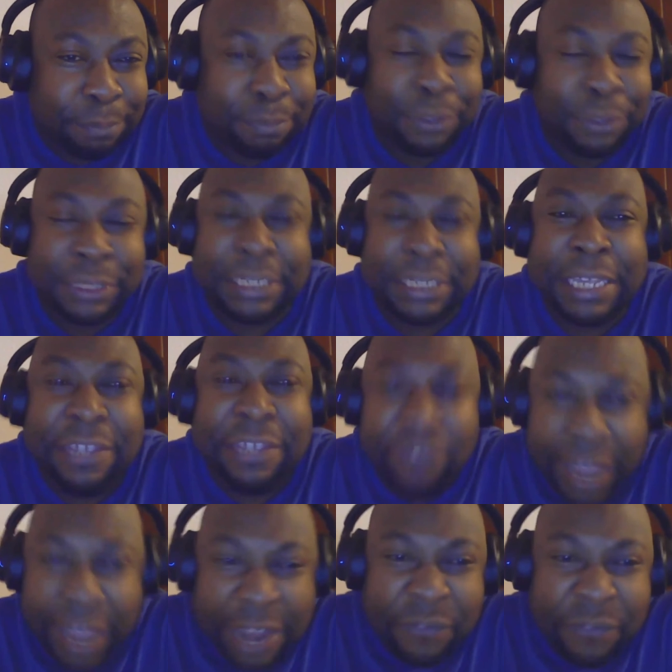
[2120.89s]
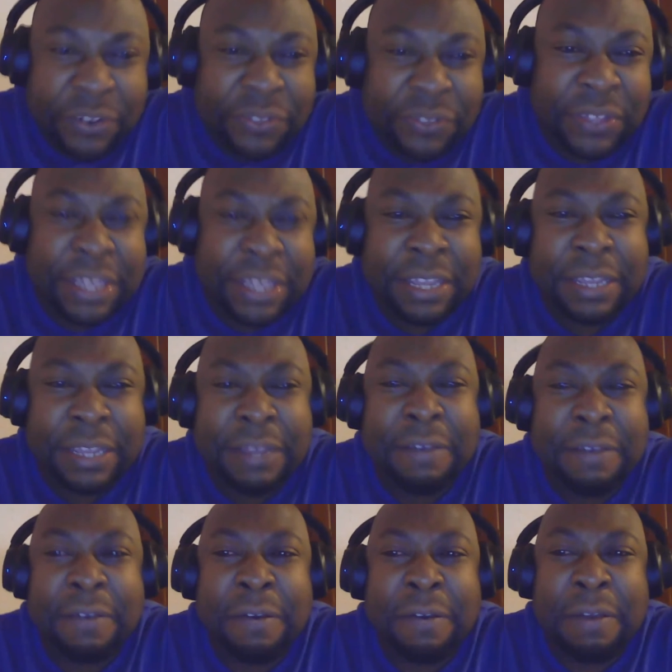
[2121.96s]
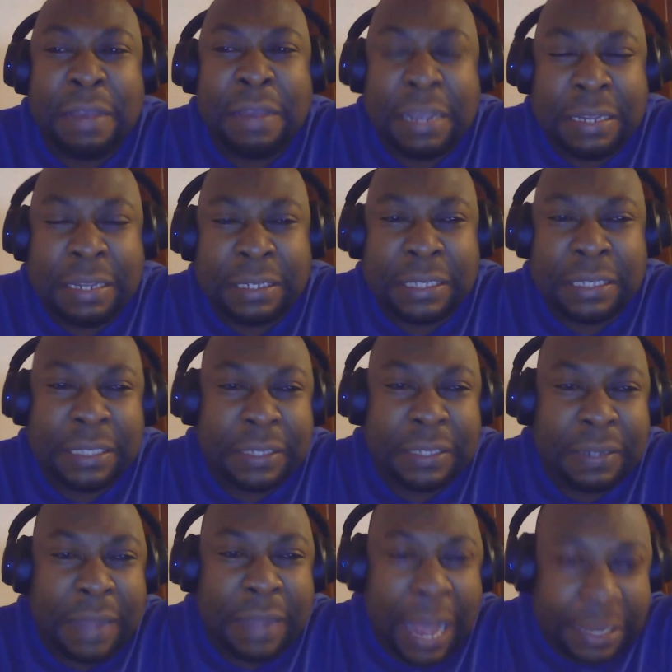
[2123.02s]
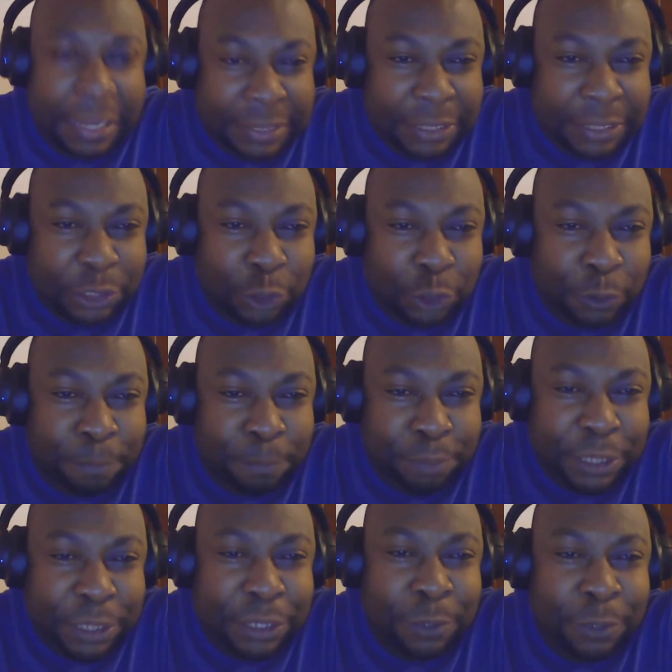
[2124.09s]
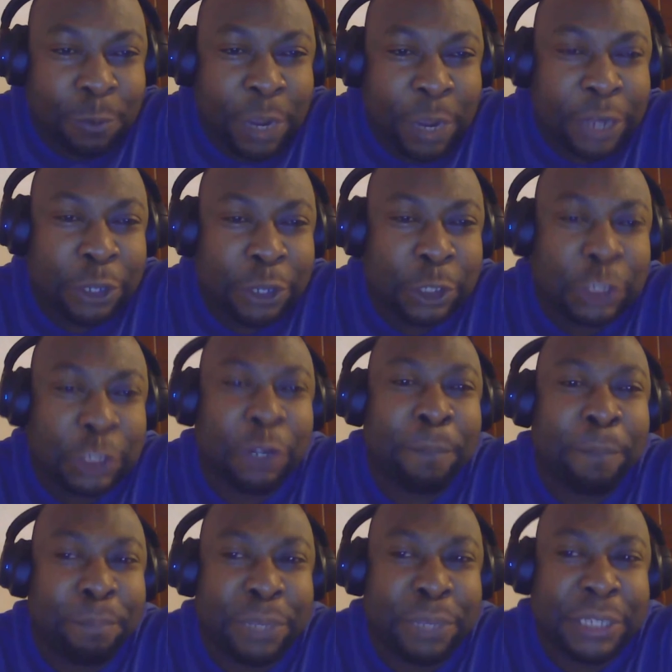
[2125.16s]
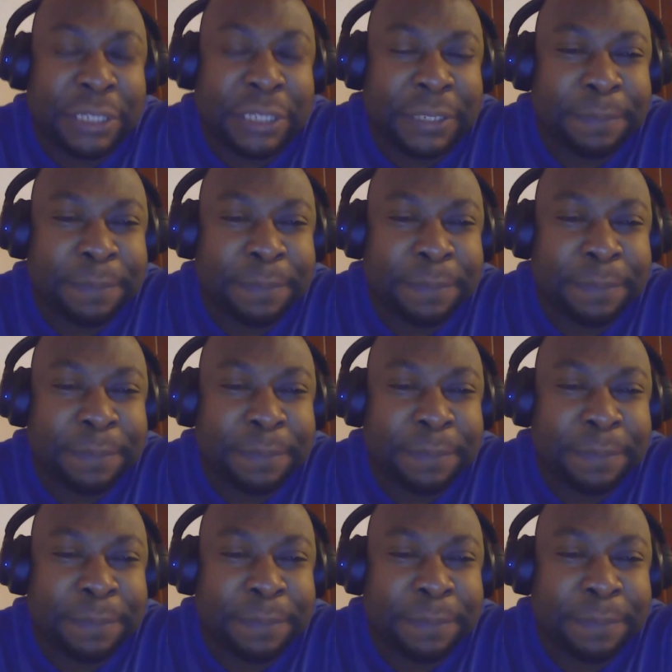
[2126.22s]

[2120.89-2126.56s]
But if everything is as it should be when you submit,